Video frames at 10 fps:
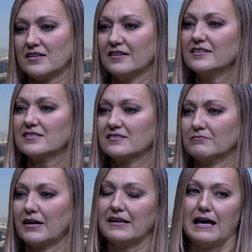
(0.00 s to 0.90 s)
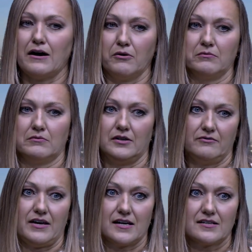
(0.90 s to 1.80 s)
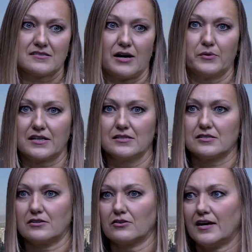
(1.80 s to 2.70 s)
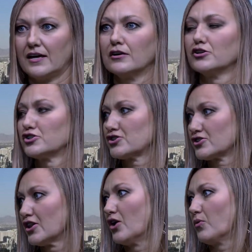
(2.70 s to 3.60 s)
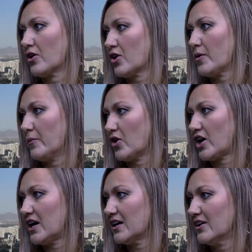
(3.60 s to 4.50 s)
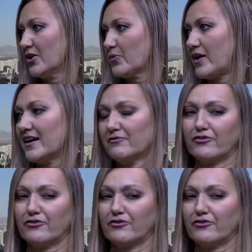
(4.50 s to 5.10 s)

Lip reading: and this right now in Vegas, I would consider a slower market, right?